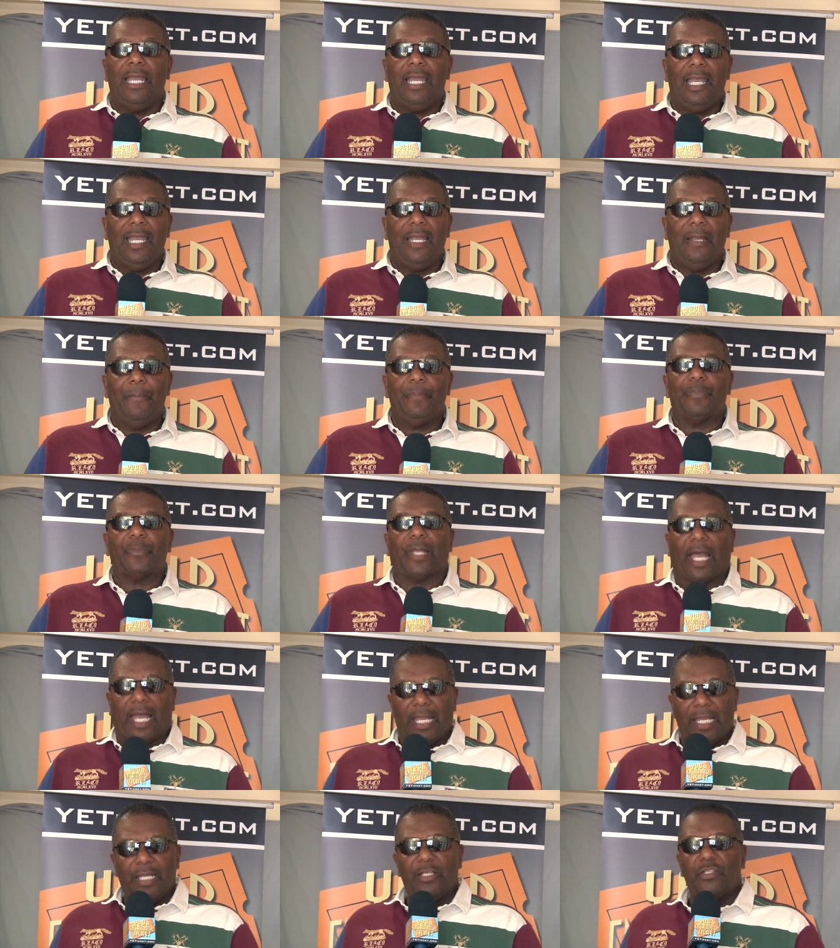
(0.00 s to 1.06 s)
And
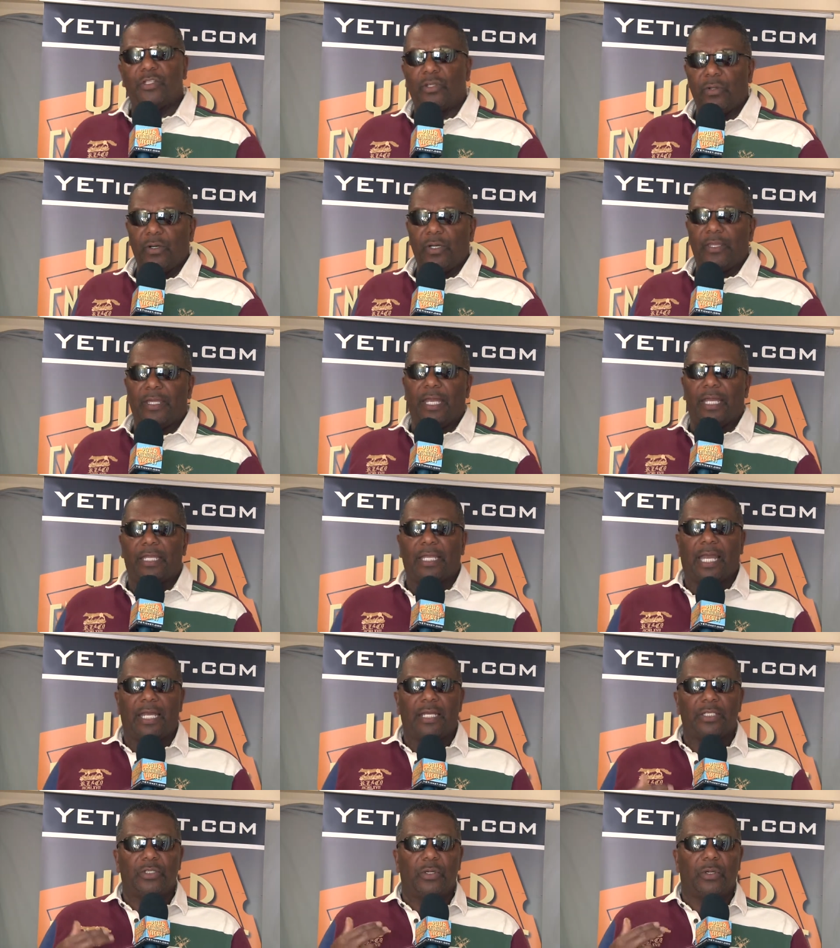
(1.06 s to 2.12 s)
I enjoy that.
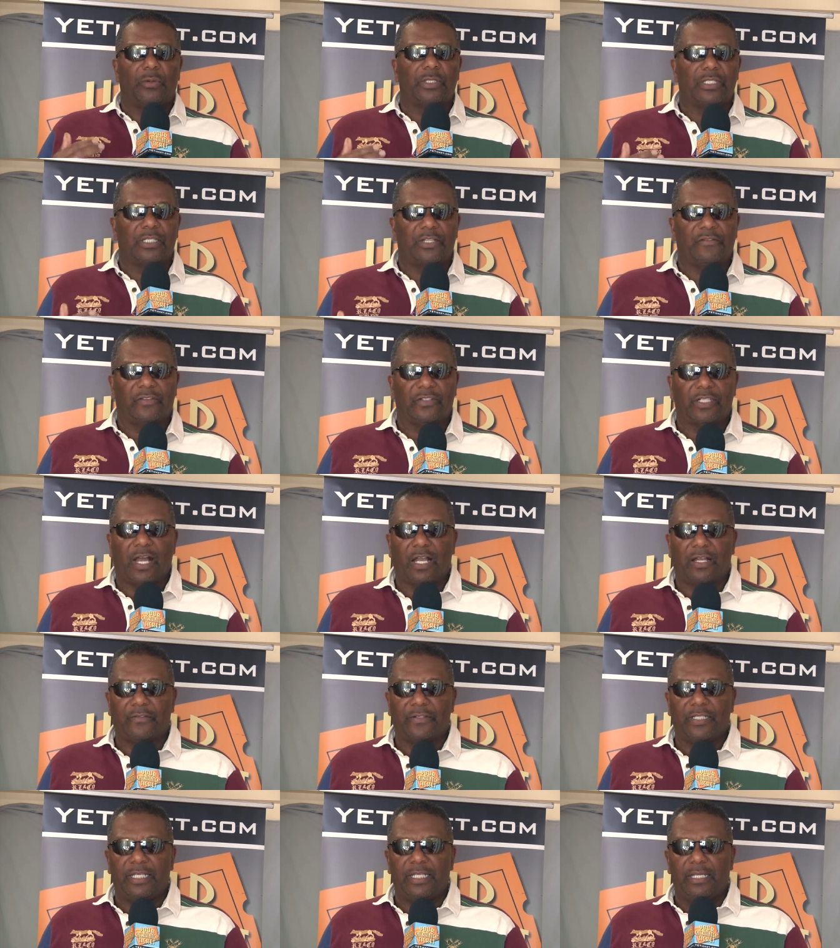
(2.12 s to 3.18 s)
I enjoy what the
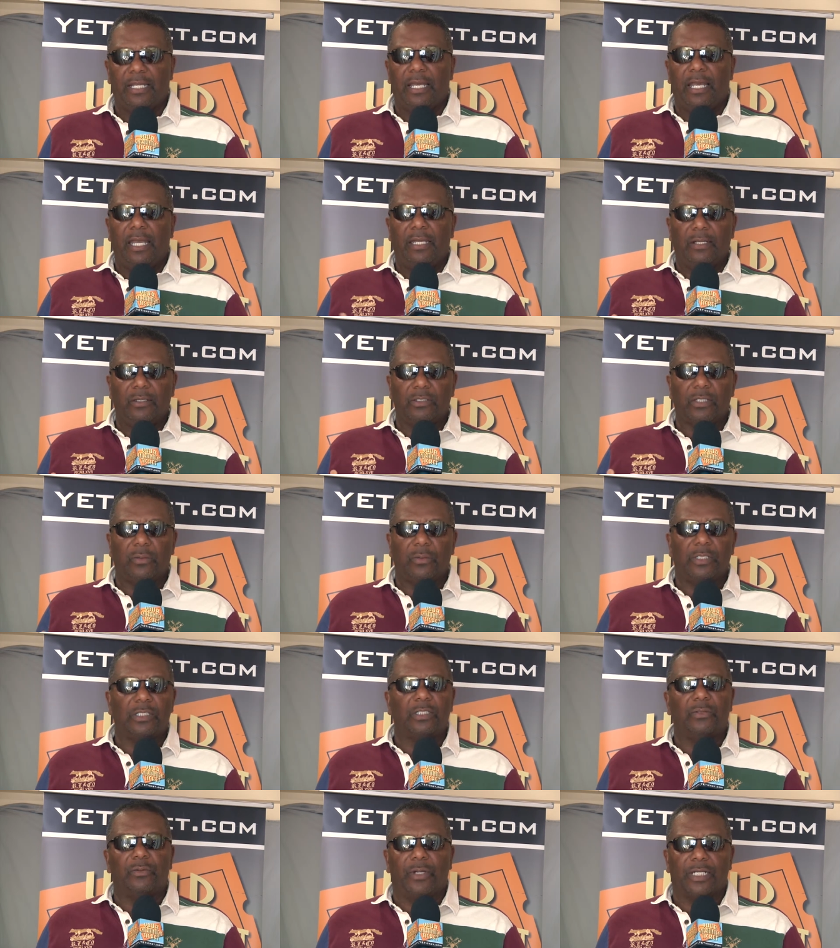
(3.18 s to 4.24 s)
cinematographer did and also what
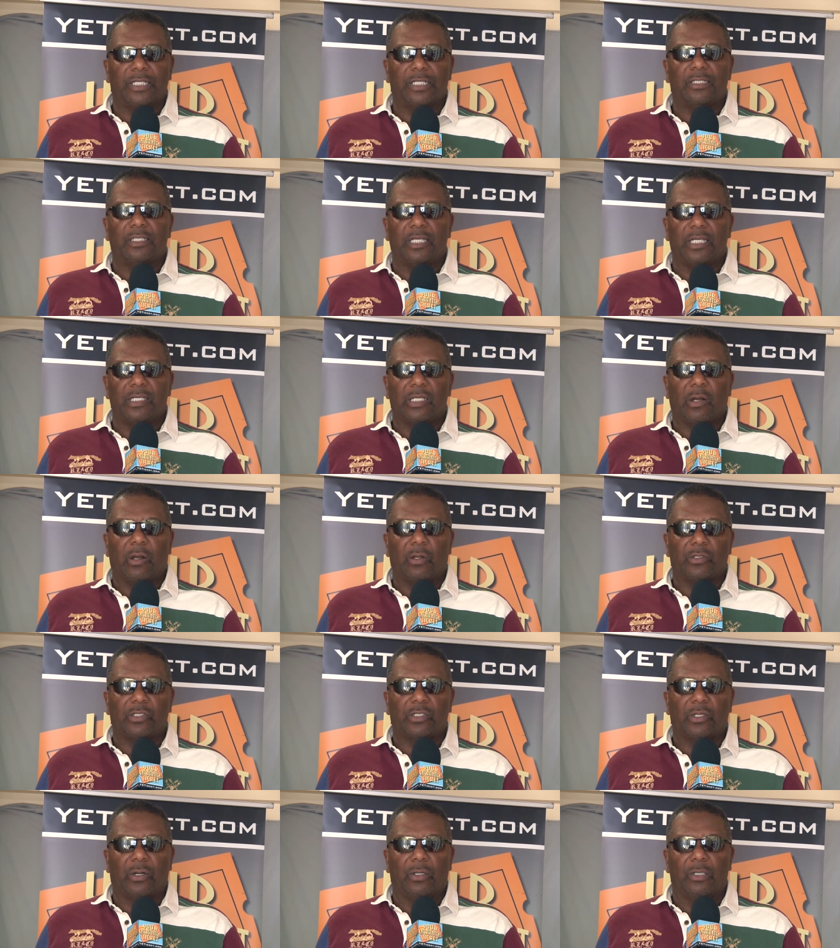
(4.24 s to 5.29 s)
the director did
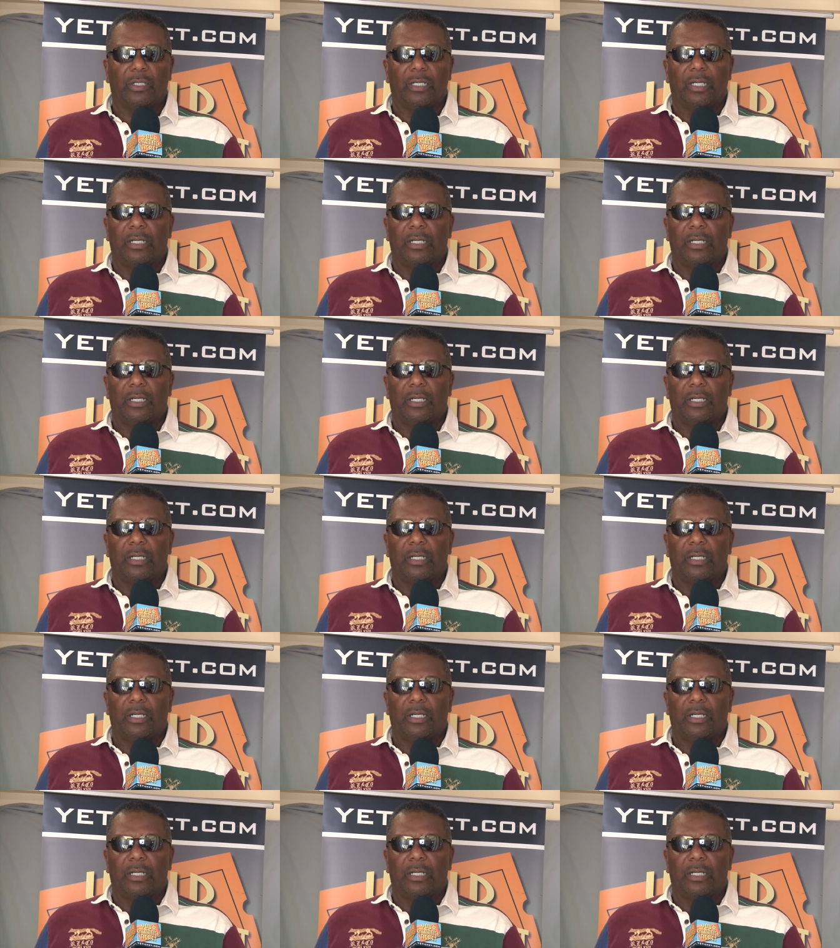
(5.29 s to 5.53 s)
also.